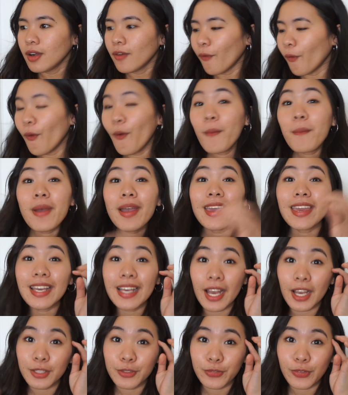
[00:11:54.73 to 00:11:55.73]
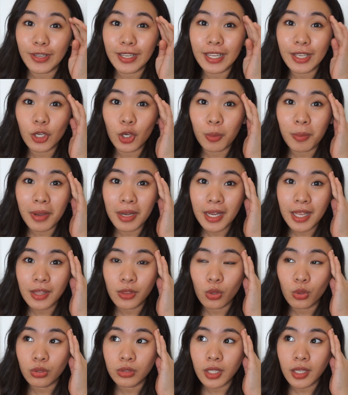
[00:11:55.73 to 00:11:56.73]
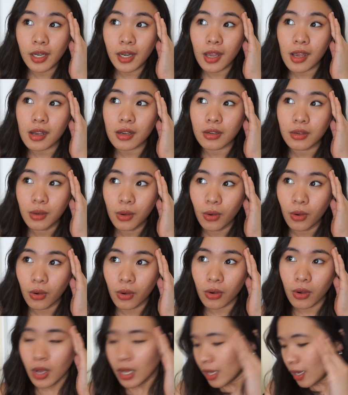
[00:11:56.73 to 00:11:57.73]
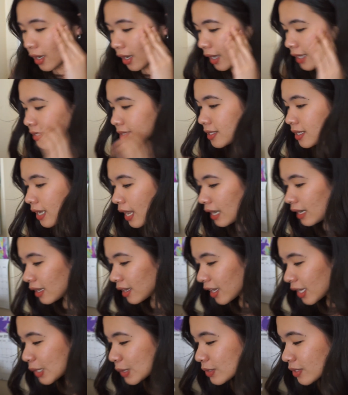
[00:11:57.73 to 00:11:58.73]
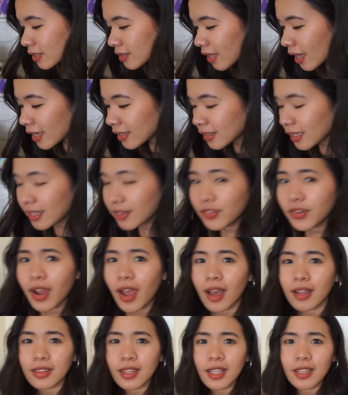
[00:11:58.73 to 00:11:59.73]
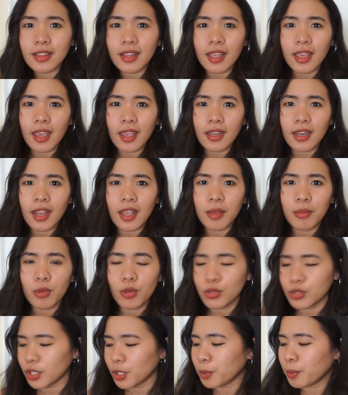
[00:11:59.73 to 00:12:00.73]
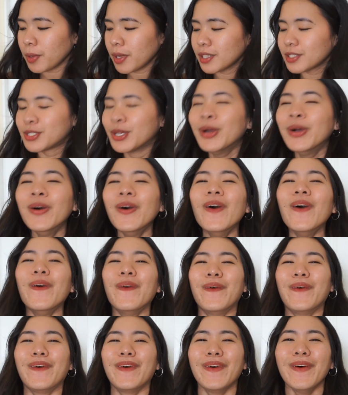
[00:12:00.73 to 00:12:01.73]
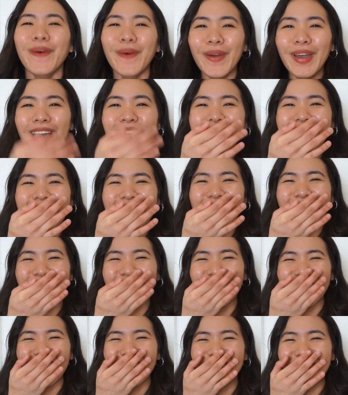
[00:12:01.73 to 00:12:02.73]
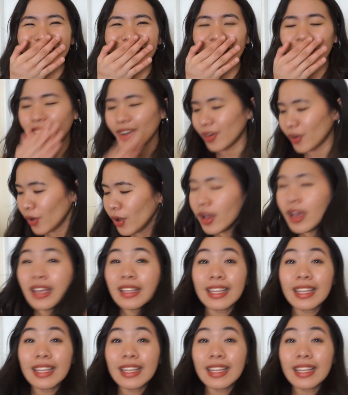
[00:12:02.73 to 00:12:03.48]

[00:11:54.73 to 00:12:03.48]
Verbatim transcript: Oh my God! Feeling ko mali itong na-react ko. Kasi lalagay ko sa title, reacting D N A music video. Yung react ko.